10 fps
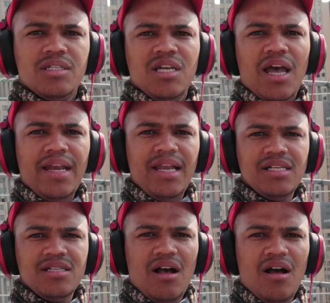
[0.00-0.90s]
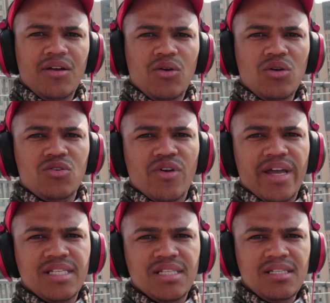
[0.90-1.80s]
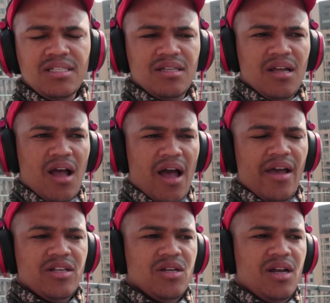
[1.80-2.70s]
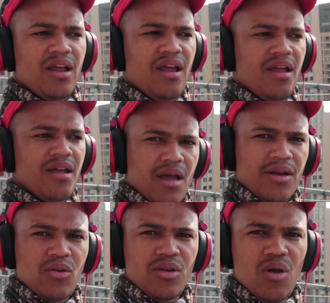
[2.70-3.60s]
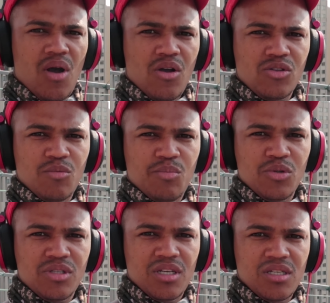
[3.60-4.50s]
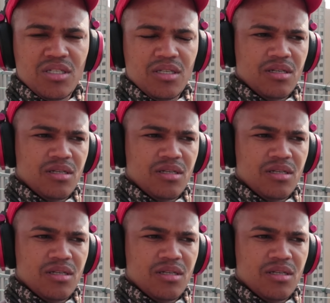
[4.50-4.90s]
The Chinese are not racist. I don't know how to put this.